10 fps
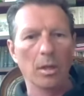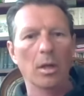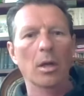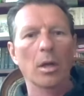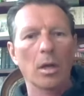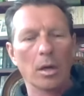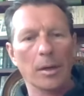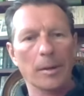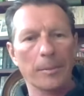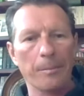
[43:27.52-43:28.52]
um,
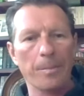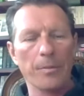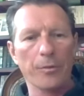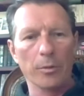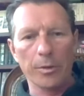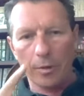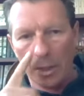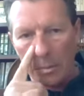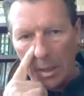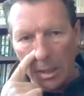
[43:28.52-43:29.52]
from the very
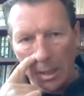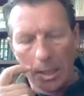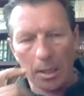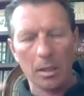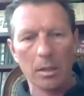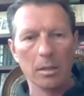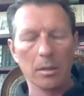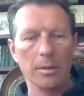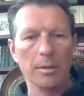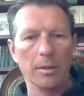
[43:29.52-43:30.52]
beginning
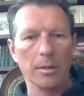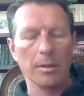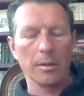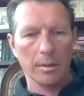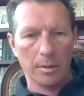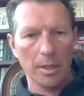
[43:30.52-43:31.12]
uh, uh,